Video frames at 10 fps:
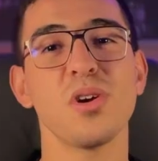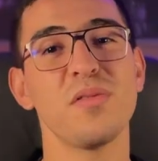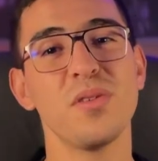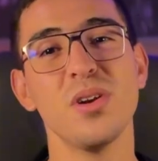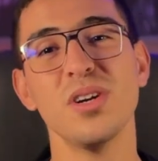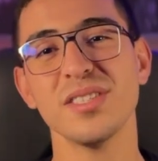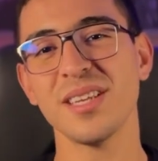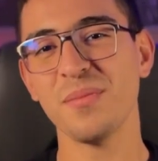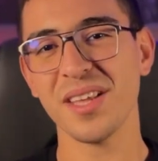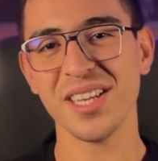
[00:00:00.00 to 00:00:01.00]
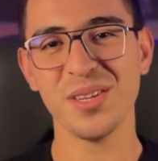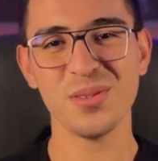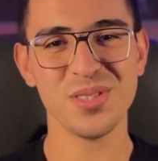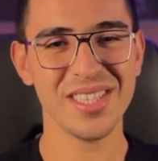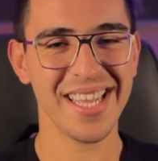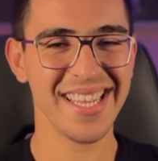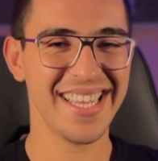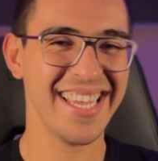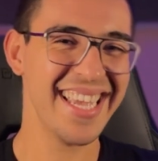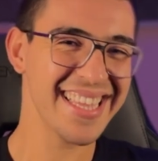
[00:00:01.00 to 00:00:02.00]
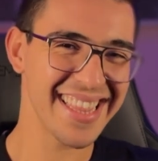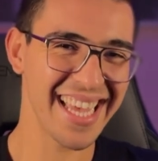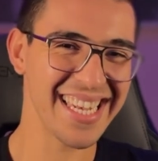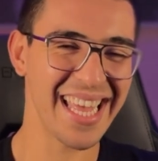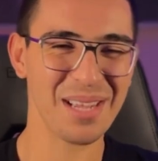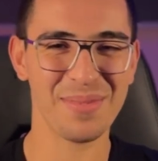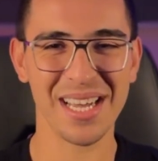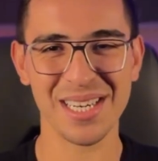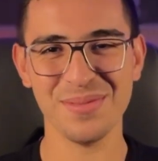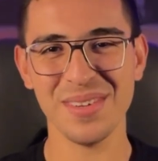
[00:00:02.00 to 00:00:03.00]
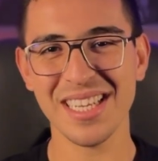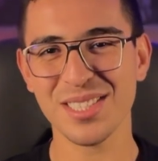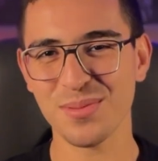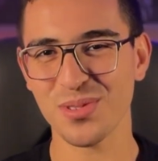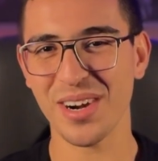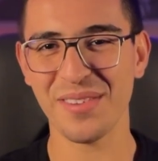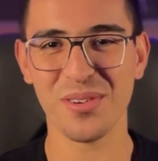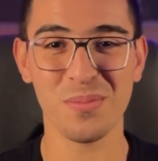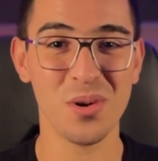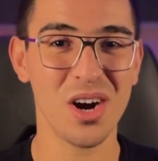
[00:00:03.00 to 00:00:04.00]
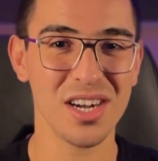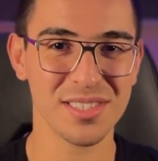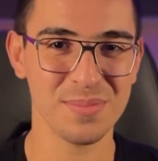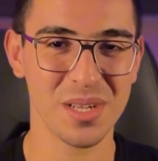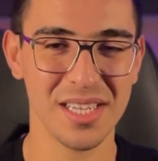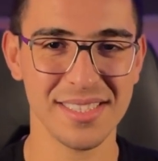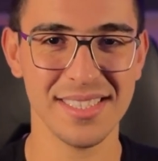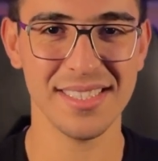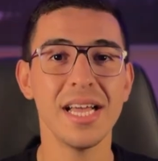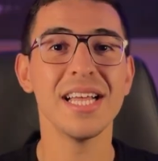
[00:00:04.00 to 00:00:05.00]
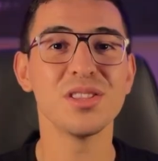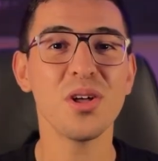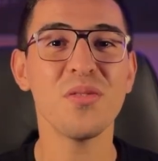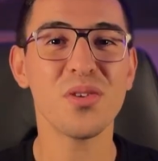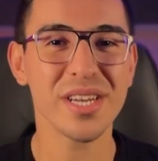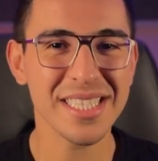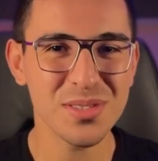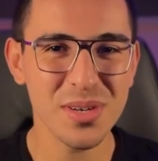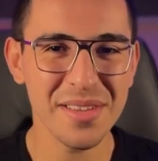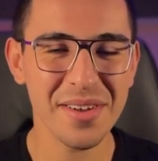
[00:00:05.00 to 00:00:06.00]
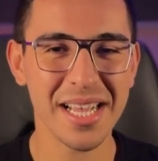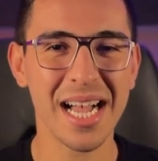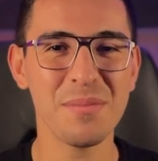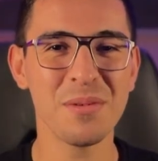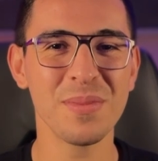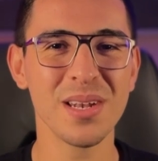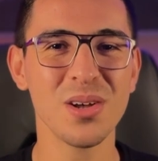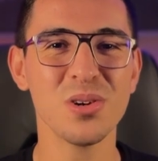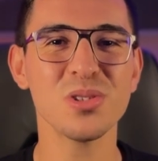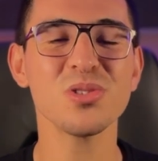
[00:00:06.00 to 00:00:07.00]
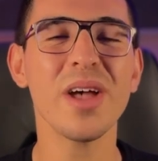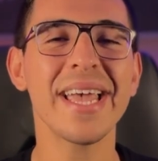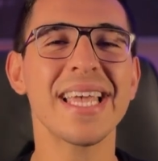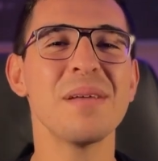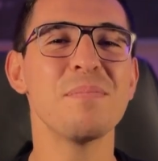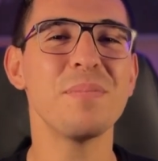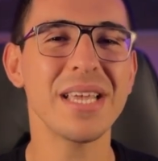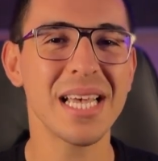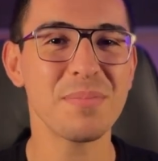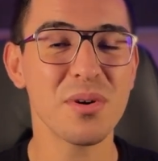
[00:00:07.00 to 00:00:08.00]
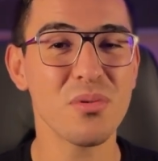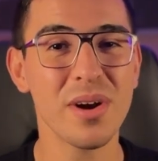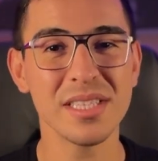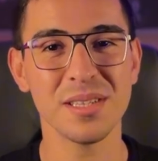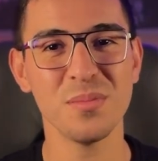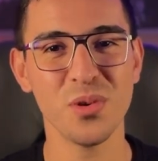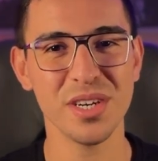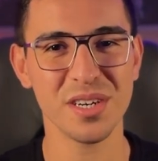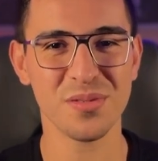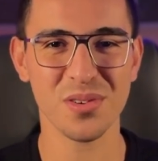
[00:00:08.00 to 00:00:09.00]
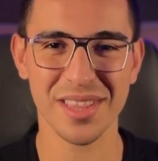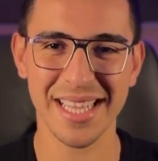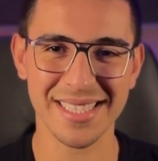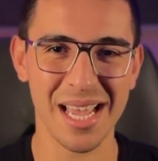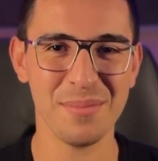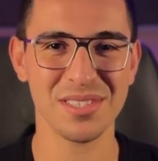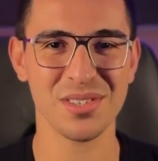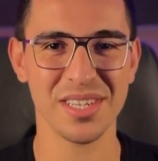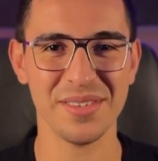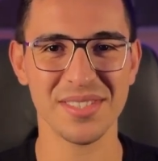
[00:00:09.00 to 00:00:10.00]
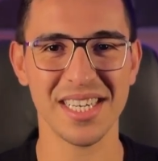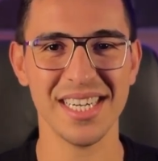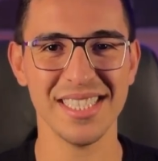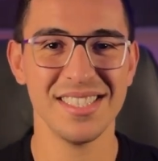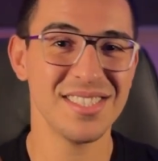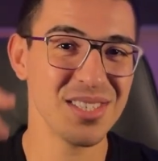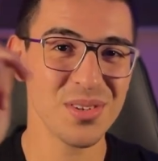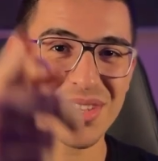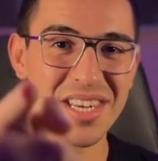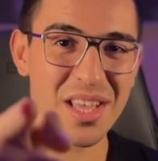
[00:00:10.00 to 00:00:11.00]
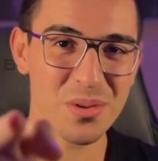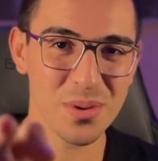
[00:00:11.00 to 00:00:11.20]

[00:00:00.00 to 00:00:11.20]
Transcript: if you learned something new today, hit that like button and subscribe for more awesome content. And don't forget to leave a comment below so I can pick up a random winner for that Amazon gift card. See you on another